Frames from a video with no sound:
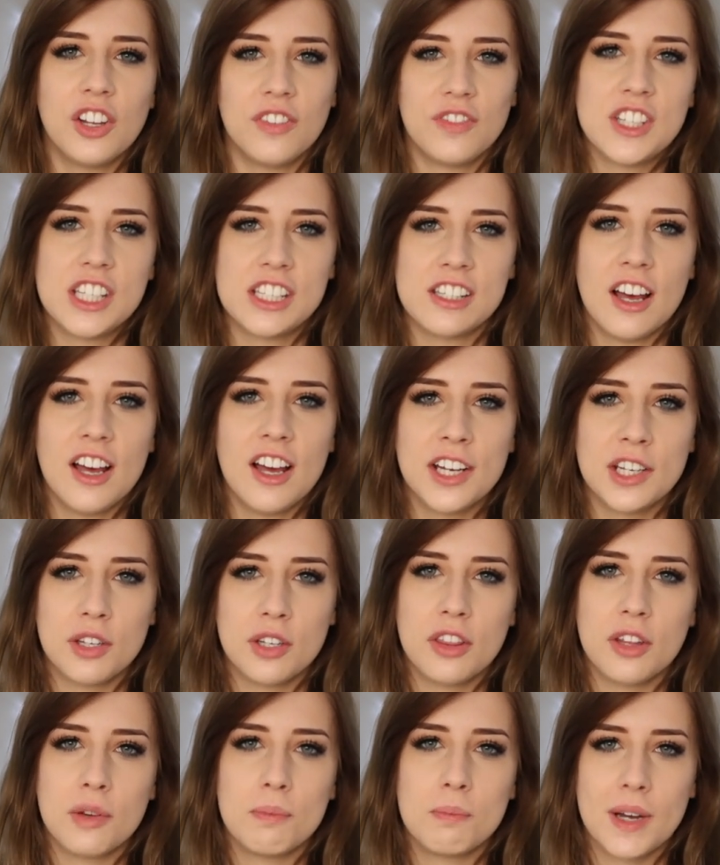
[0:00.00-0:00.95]
designed
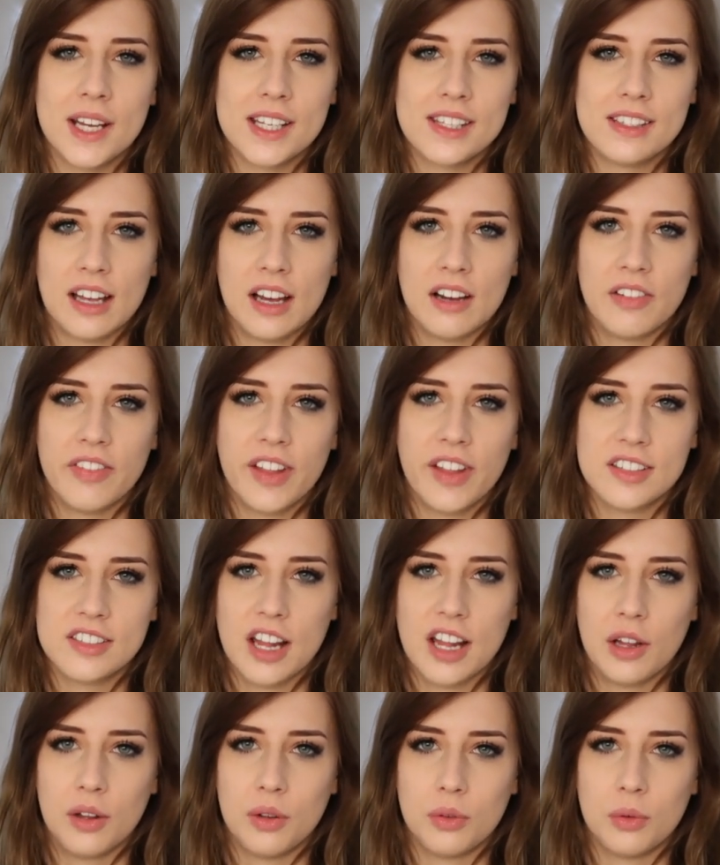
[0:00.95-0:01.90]
them myself. That's
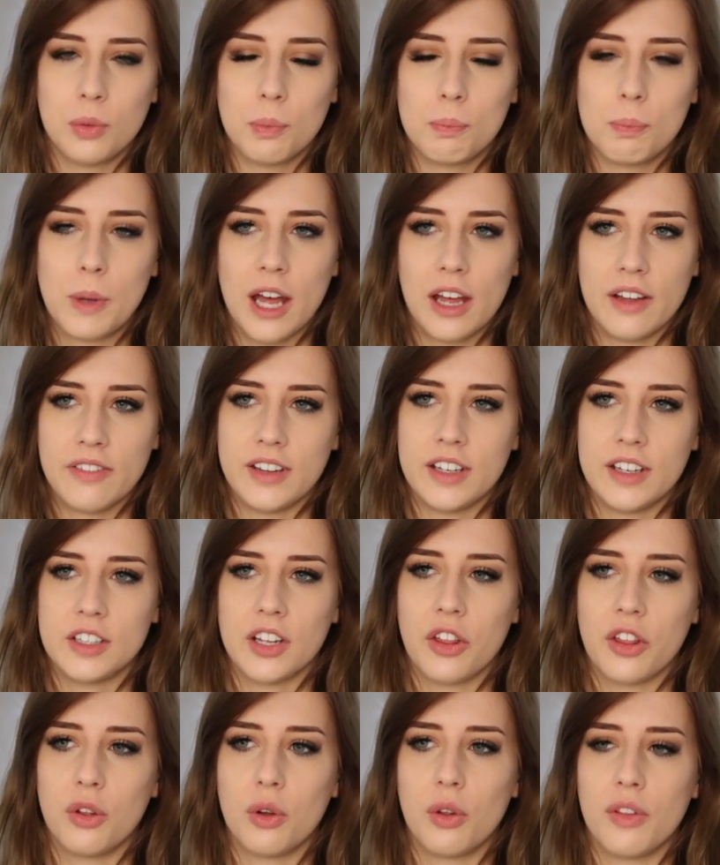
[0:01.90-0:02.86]
how perfect
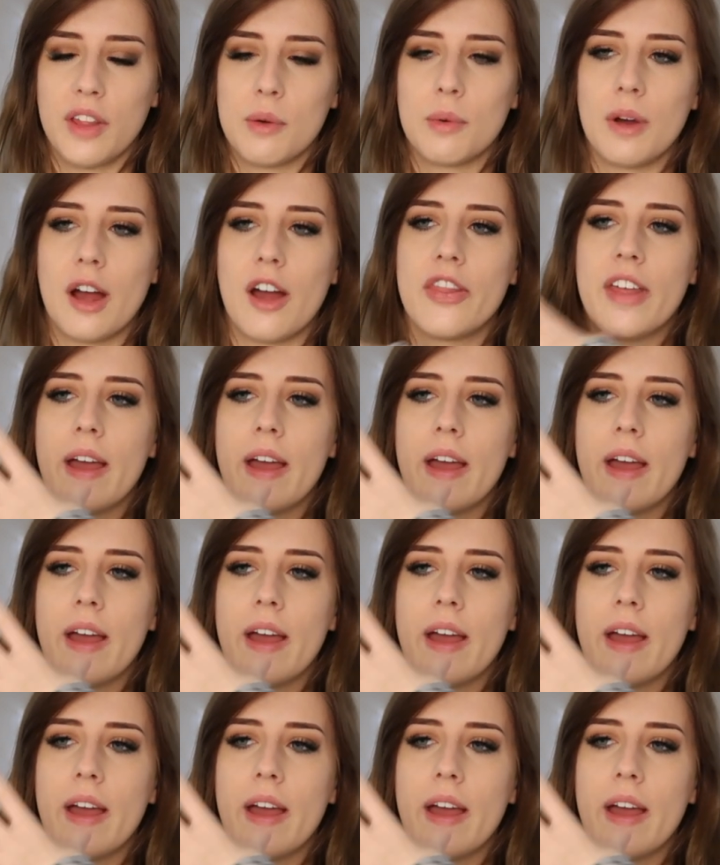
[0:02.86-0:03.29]
I thought they were.